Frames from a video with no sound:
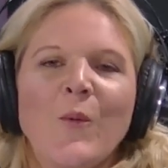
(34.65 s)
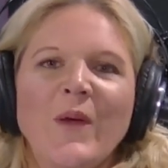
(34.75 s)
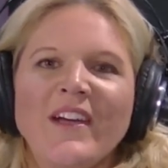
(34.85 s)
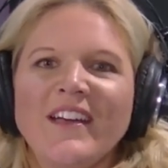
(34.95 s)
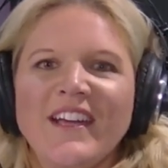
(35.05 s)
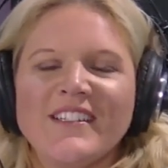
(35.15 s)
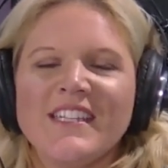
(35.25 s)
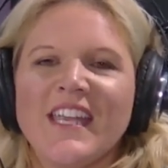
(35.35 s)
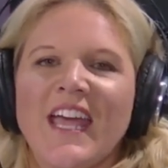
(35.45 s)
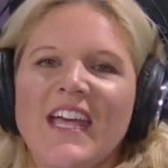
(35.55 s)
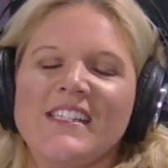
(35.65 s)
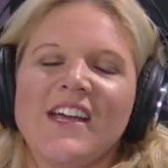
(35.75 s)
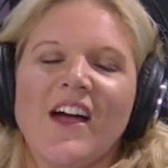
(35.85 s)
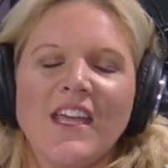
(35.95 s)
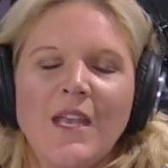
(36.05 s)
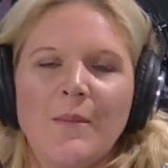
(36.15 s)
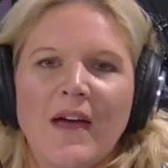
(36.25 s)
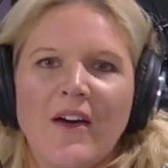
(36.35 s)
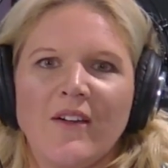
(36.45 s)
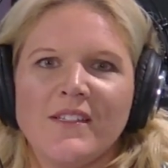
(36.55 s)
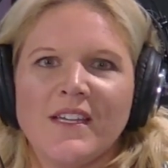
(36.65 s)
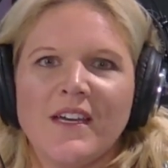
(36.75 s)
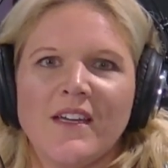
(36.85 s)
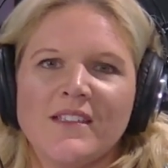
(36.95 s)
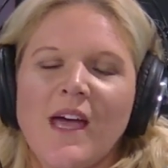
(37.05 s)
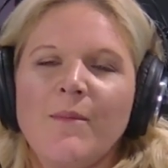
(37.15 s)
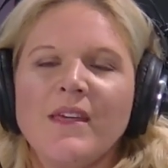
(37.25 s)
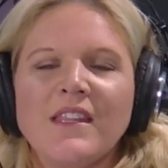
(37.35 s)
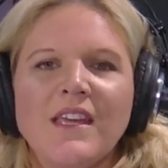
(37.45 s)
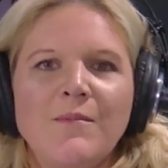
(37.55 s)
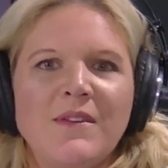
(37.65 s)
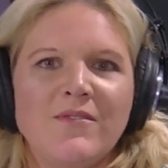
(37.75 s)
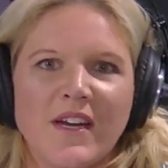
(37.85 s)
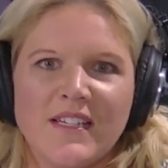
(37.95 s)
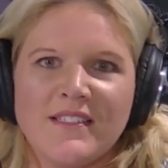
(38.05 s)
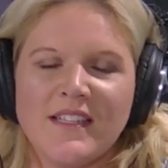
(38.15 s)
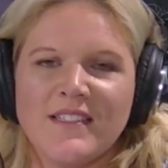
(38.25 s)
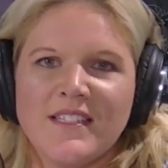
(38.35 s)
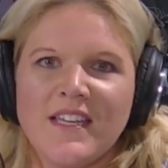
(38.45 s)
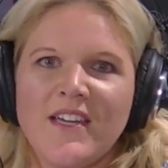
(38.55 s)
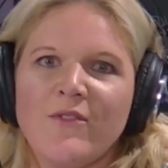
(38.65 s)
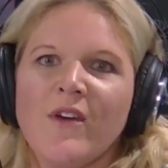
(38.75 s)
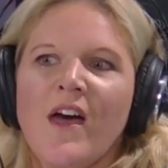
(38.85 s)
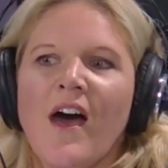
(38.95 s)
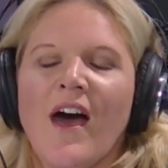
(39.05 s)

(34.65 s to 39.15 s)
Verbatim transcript: We are here tonight talking about a topic that can be very sensitive,